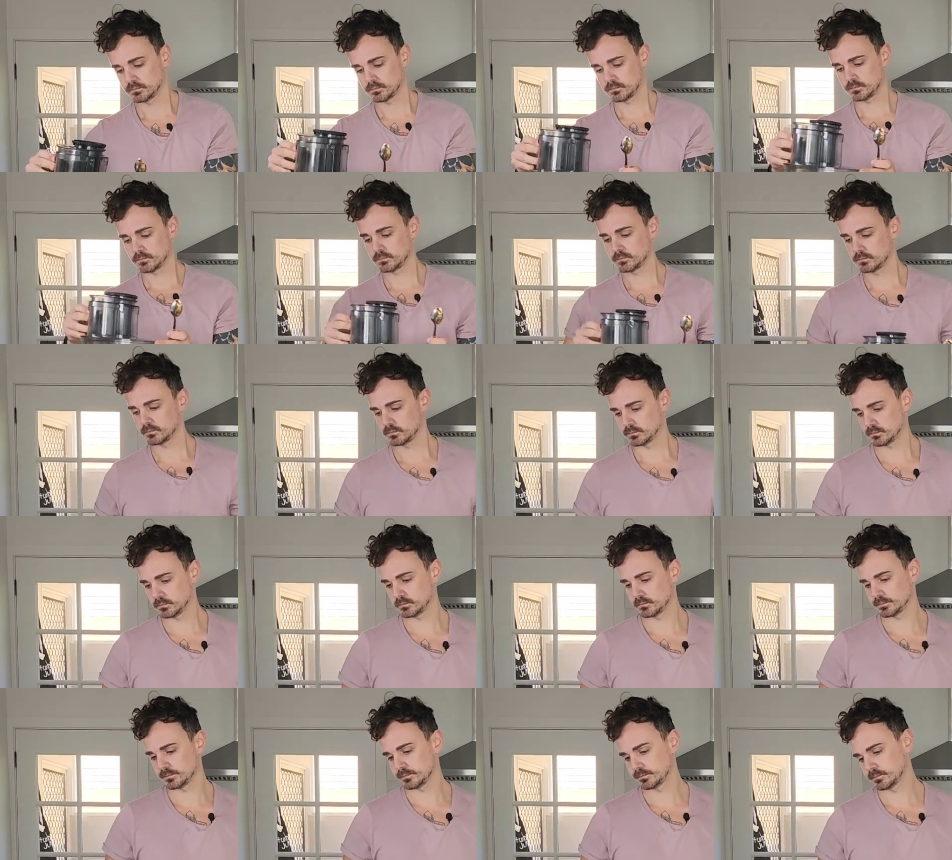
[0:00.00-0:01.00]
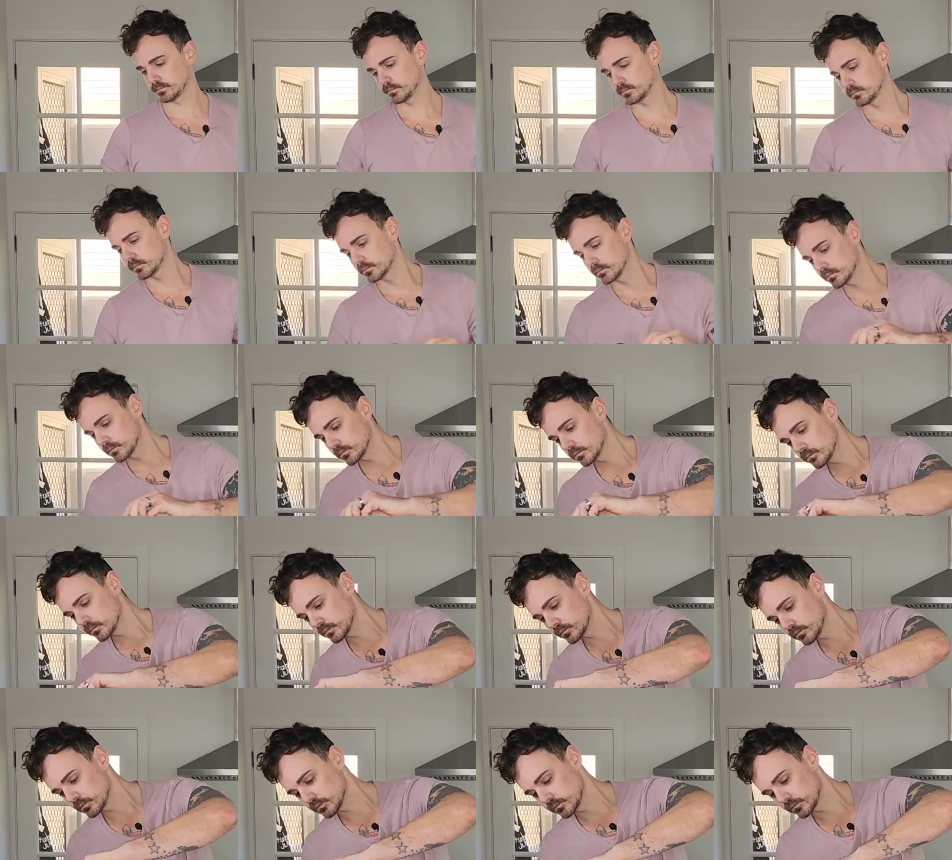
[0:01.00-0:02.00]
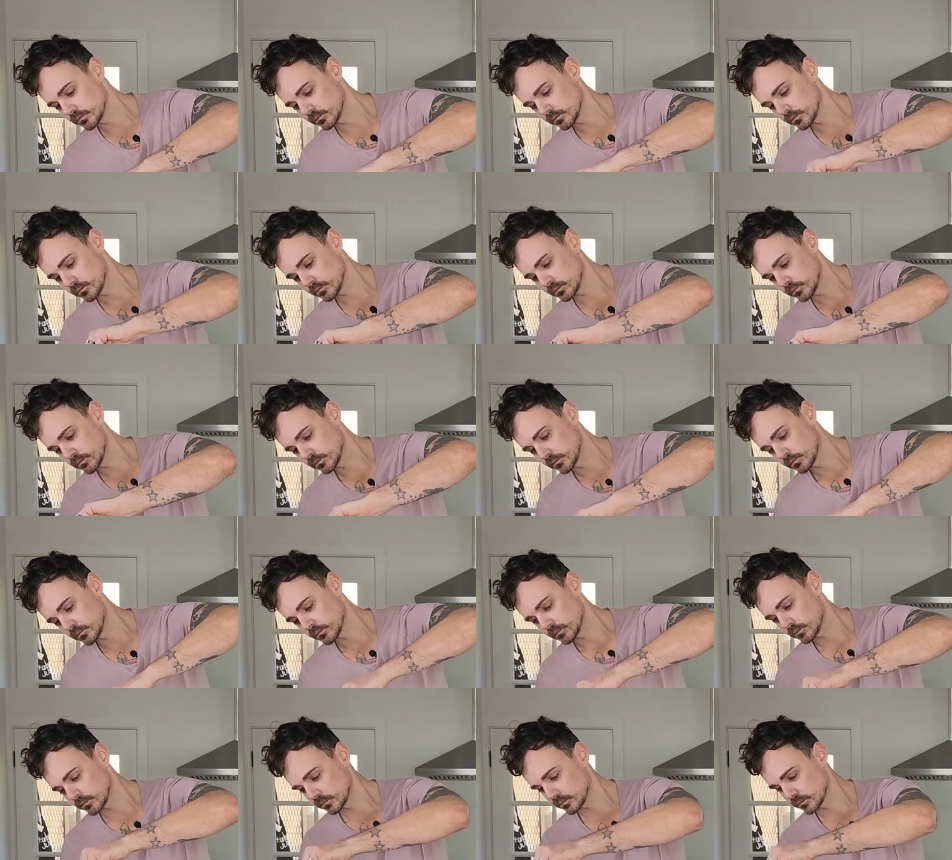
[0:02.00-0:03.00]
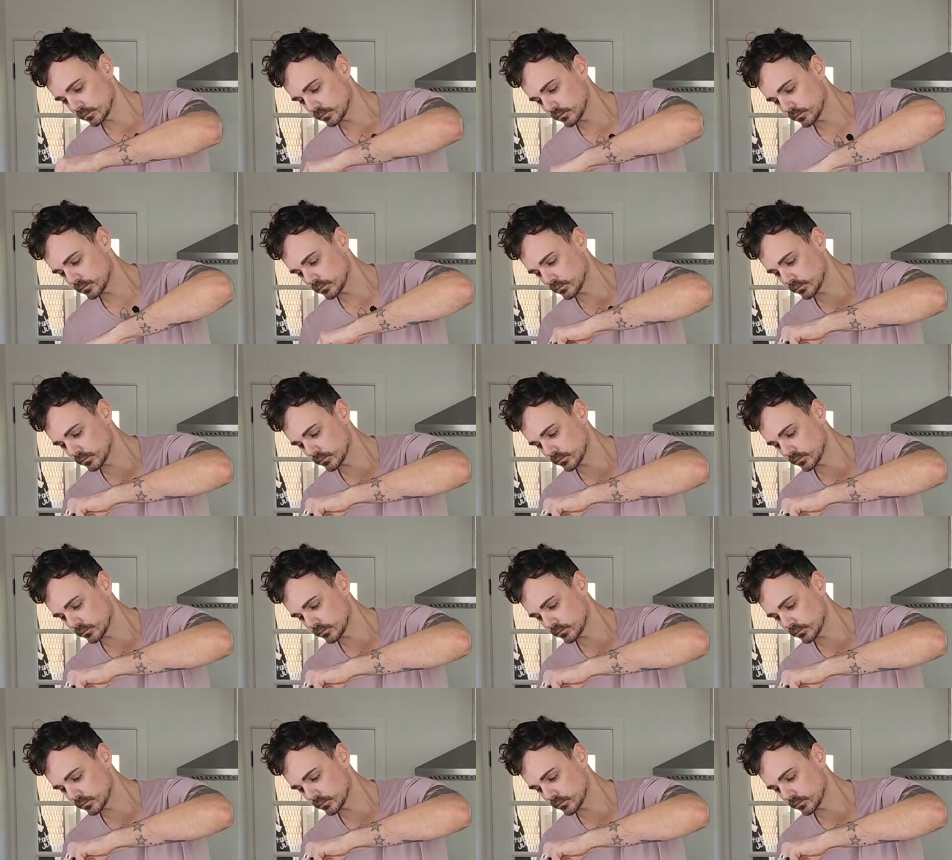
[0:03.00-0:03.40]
Nothing is said.